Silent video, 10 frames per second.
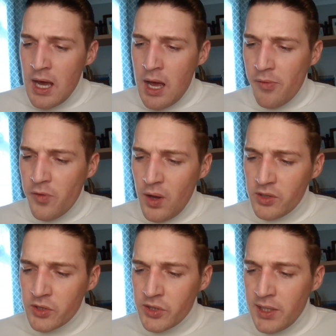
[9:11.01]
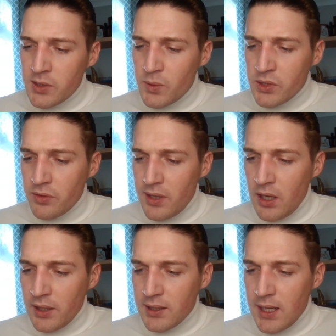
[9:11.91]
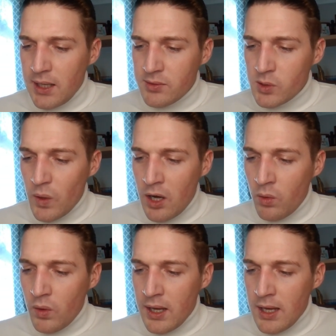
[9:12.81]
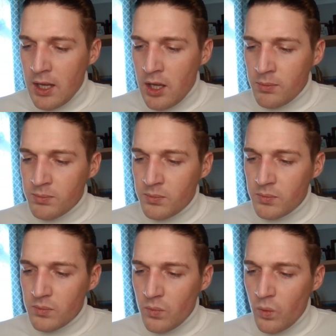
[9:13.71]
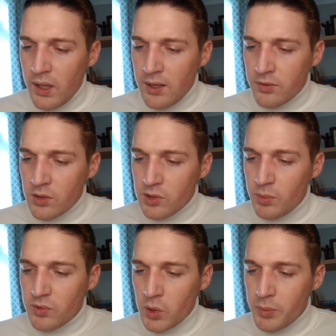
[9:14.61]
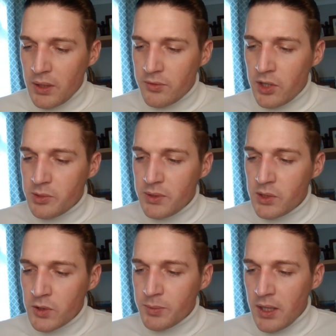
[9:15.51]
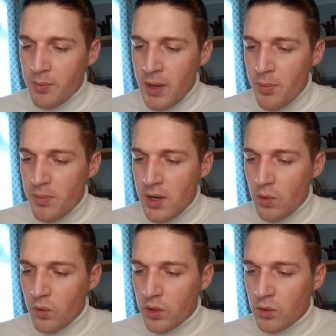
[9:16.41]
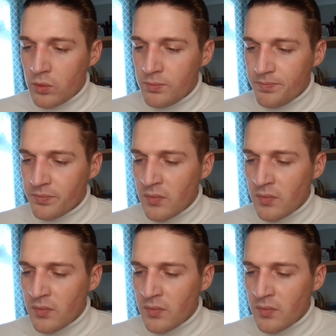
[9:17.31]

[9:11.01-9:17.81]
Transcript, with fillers: Uh, a few other ingredients which I really like in here as well. Um... We have got, so we've talked about the rosemary, talked about the peppermint oil,